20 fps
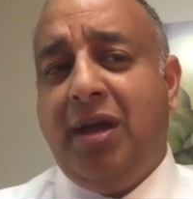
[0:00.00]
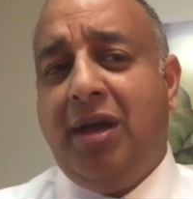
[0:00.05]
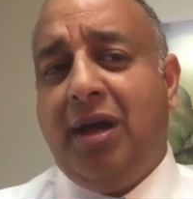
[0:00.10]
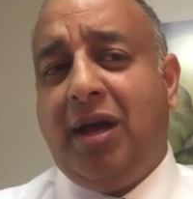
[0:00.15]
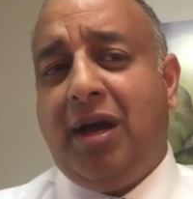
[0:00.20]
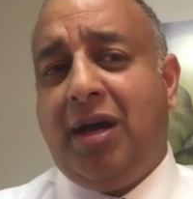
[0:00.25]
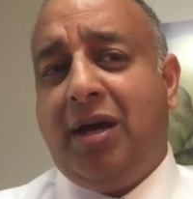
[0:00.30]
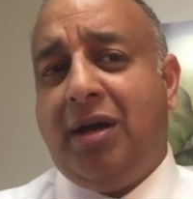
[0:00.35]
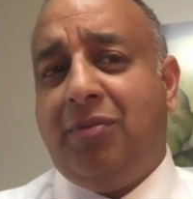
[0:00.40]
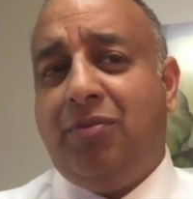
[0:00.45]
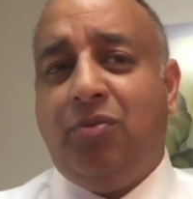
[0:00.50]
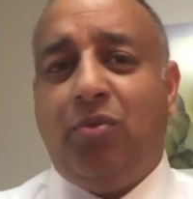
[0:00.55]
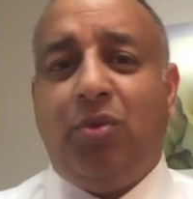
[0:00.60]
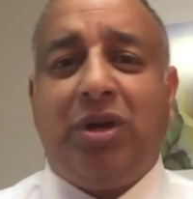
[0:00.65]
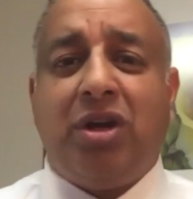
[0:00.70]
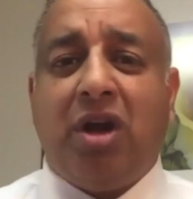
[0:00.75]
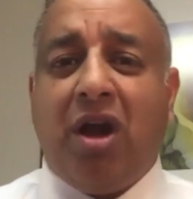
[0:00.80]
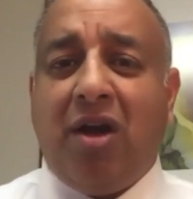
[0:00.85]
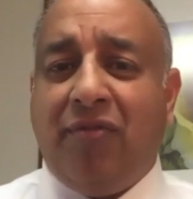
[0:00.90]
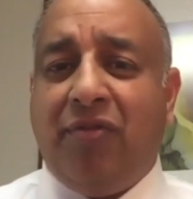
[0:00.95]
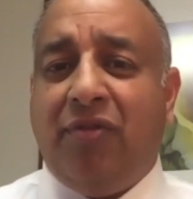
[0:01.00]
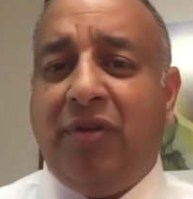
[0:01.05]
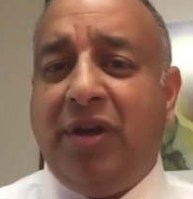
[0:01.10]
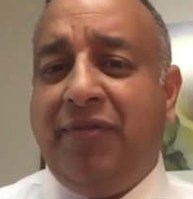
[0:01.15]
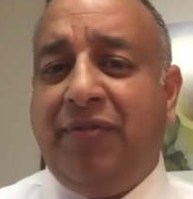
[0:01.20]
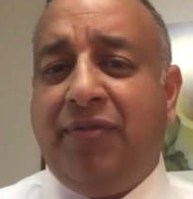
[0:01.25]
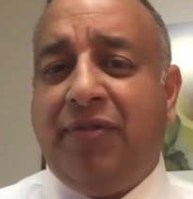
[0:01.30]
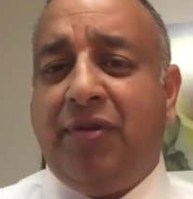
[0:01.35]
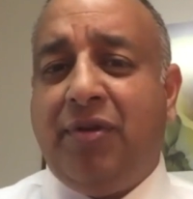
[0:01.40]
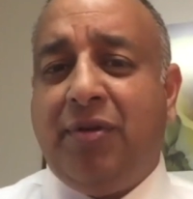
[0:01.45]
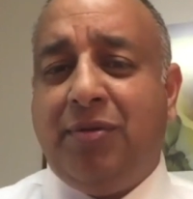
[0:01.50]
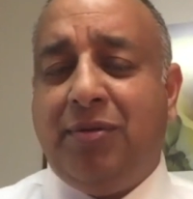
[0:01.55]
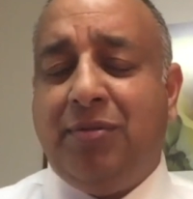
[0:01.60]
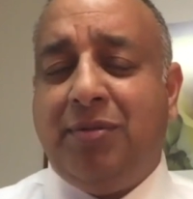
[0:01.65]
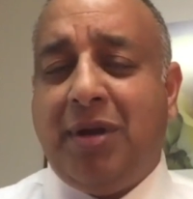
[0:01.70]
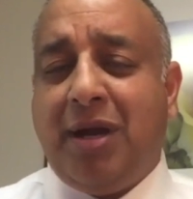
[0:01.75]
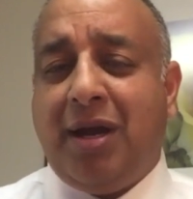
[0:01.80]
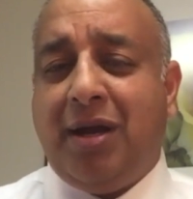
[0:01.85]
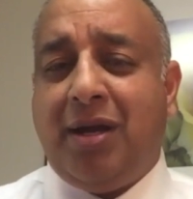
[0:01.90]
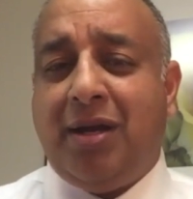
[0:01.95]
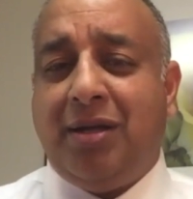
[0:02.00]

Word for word: Uh, recovery for uh,